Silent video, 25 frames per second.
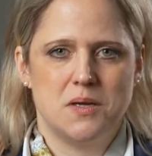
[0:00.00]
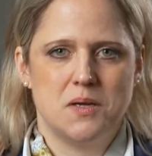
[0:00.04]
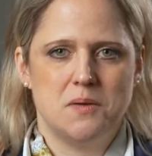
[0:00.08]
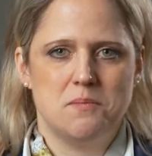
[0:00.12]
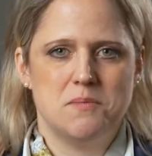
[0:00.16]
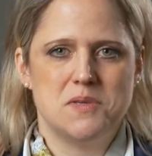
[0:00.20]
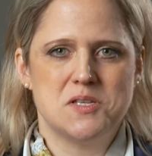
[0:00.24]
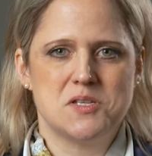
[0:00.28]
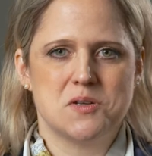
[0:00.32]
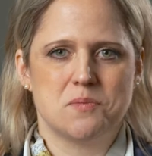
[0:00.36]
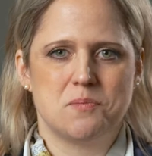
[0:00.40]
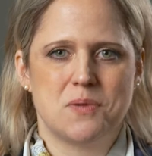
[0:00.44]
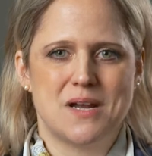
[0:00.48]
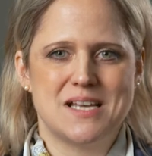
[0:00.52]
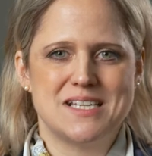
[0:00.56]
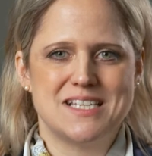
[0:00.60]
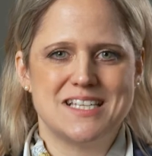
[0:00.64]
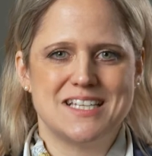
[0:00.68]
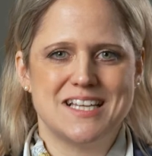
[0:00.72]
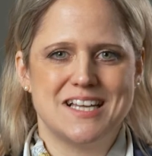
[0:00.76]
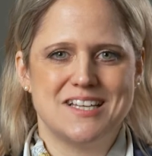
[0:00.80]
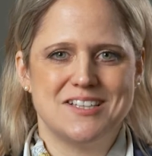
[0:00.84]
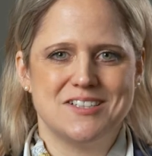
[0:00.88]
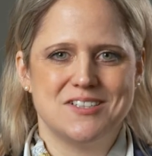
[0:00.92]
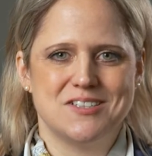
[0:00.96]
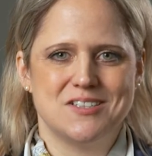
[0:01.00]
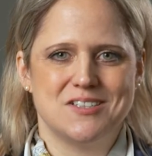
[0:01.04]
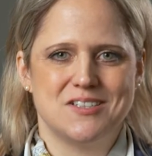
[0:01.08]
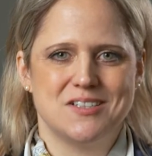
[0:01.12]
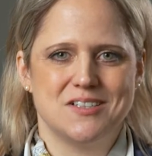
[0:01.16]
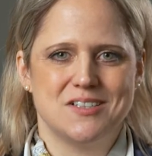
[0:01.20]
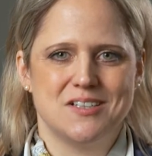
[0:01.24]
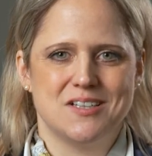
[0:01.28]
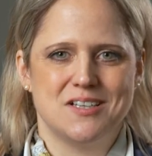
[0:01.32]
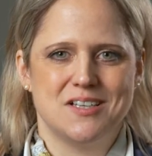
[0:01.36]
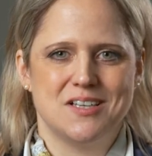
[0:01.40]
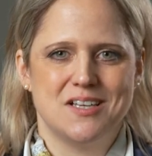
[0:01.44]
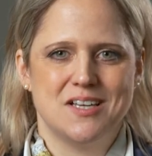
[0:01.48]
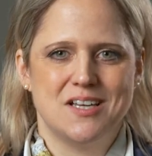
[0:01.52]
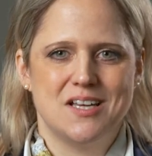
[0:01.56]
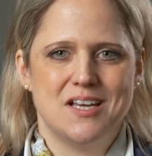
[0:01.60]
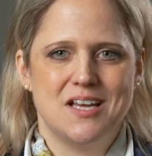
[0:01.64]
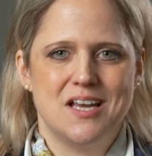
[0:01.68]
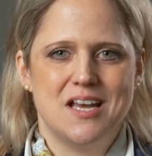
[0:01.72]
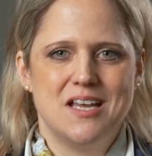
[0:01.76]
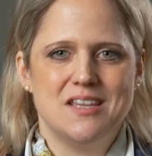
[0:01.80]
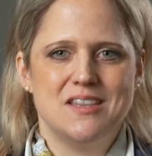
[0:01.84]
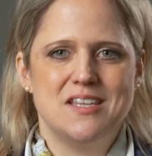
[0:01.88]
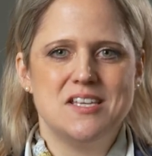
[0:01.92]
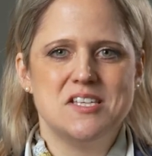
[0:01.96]
Mr. President,
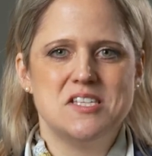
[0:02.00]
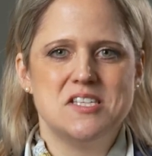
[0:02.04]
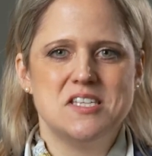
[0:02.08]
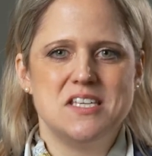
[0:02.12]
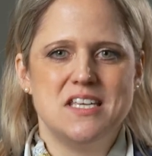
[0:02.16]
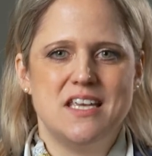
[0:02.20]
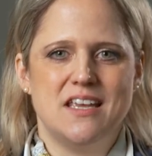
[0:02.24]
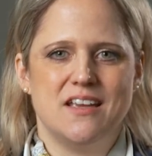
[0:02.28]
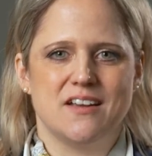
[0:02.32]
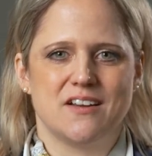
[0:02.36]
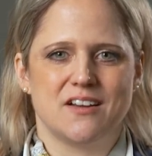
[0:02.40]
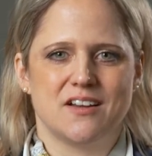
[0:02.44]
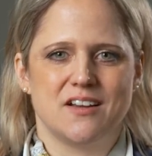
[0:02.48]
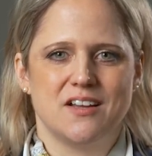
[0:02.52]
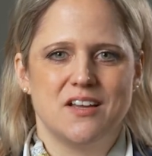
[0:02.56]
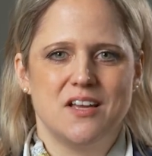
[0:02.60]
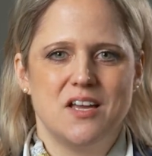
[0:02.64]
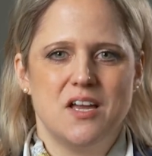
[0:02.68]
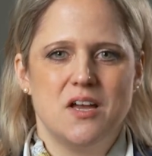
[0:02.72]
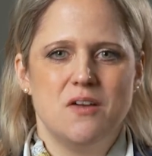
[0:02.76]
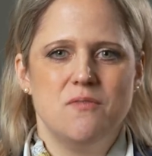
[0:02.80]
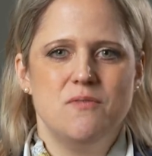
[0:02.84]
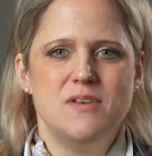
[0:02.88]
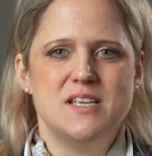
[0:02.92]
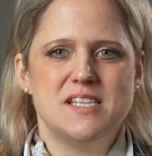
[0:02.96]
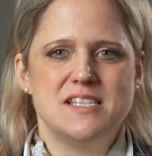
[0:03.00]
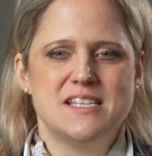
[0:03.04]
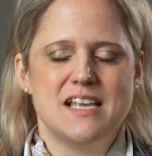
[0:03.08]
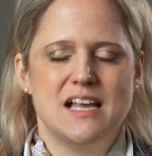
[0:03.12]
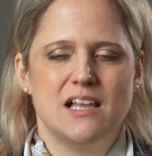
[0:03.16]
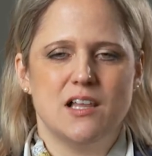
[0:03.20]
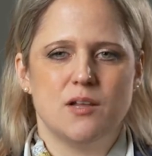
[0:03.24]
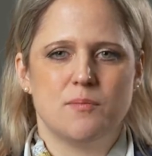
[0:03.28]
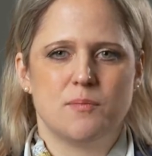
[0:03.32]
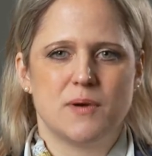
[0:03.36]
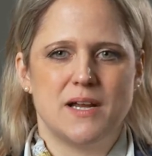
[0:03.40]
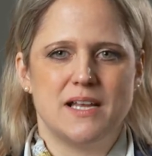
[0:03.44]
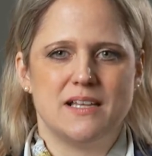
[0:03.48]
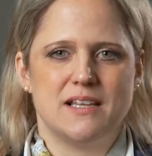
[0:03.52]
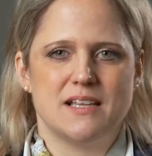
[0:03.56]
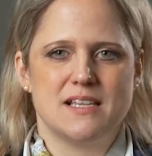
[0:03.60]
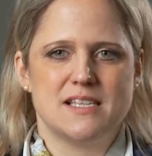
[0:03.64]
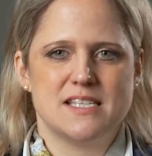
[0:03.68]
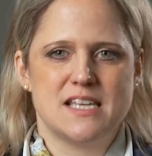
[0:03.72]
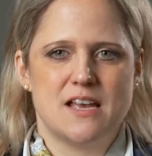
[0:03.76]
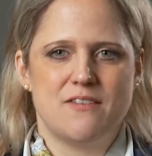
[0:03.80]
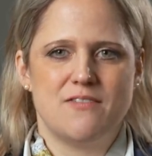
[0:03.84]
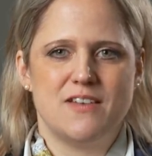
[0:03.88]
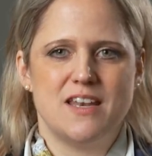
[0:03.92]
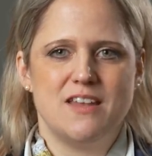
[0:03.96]
this year we celebrated
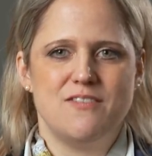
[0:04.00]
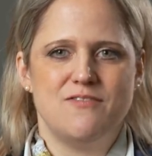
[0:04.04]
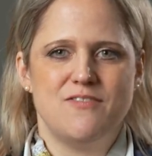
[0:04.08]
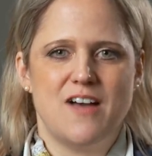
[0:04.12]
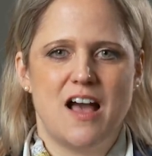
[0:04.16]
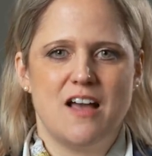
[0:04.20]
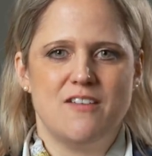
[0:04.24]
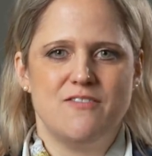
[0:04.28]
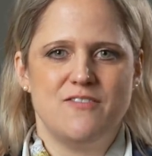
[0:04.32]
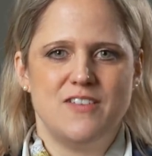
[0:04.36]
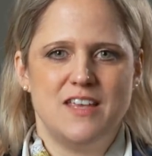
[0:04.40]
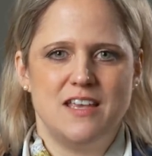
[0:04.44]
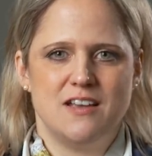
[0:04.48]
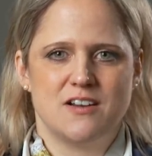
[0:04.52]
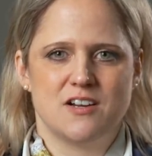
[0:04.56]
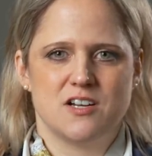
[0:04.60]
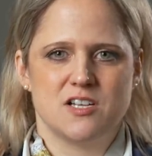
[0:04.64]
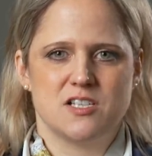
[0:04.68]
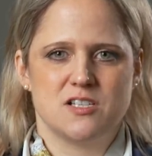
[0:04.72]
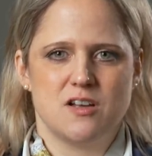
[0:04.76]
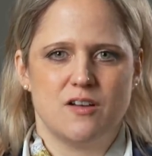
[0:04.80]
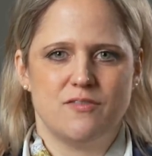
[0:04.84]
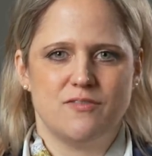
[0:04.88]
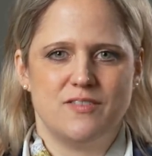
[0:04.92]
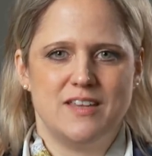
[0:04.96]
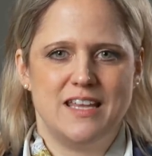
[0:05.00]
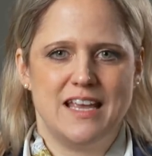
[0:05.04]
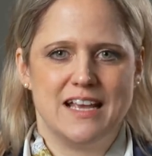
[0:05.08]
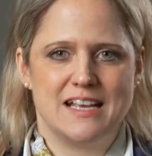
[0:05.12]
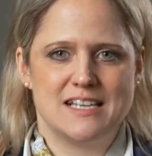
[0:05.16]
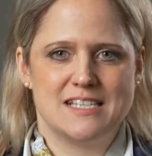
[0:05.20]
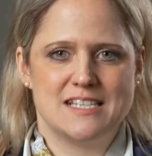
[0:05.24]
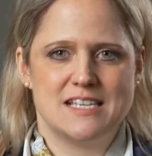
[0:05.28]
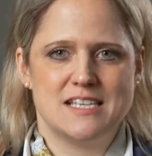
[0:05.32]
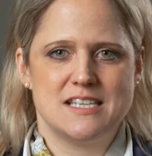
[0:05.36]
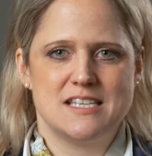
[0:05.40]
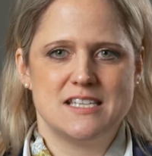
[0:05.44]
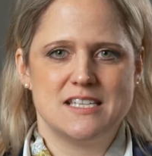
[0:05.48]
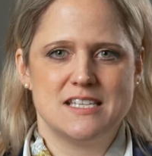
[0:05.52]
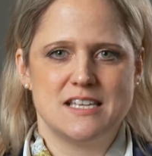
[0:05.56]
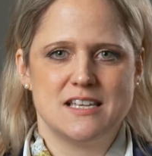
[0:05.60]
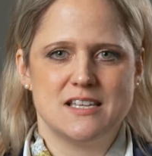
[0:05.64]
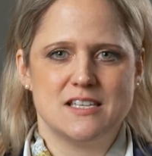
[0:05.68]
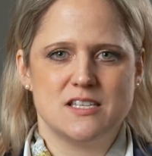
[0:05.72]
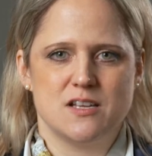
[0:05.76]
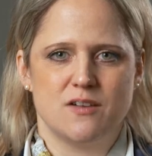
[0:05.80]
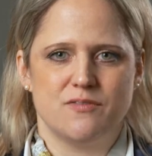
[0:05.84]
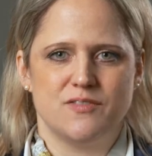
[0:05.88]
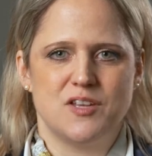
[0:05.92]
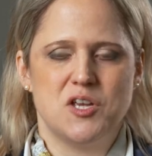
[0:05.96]
75 years of the
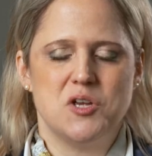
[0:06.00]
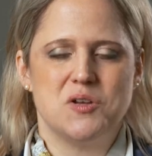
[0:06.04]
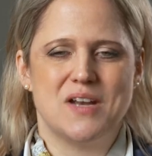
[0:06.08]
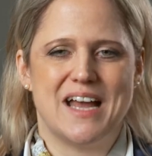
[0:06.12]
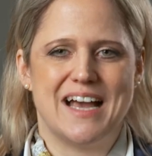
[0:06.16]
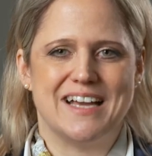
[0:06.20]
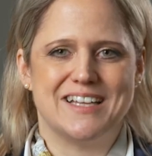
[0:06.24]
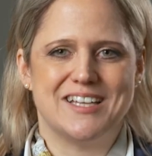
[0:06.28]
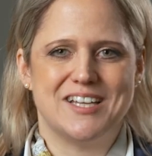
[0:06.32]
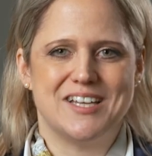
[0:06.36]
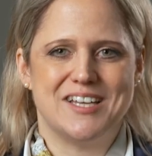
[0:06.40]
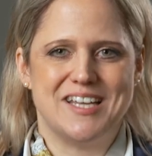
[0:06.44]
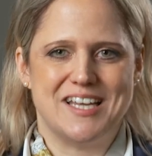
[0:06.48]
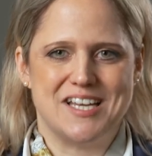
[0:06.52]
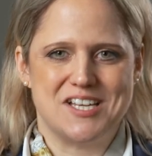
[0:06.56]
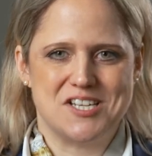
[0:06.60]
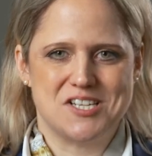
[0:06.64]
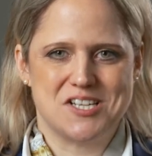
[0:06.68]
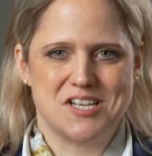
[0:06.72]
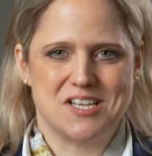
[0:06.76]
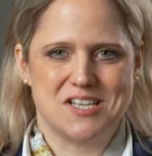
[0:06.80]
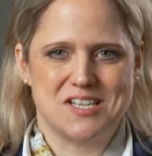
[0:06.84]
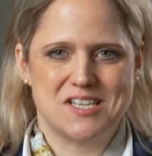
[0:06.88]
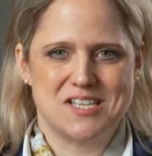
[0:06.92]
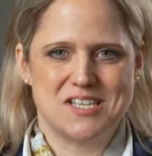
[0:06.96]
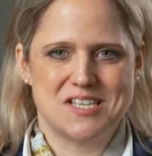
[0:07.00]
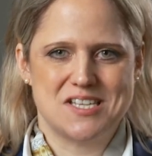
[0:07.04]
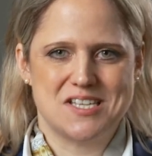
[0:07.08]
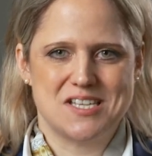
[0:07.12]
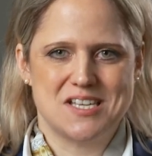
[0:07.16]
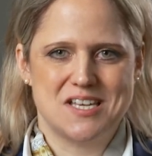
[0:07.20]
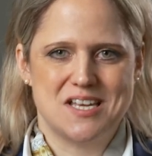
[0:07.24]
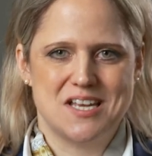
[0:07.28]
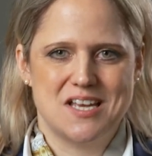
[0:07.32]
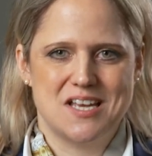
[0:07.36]
existence of the United Nations,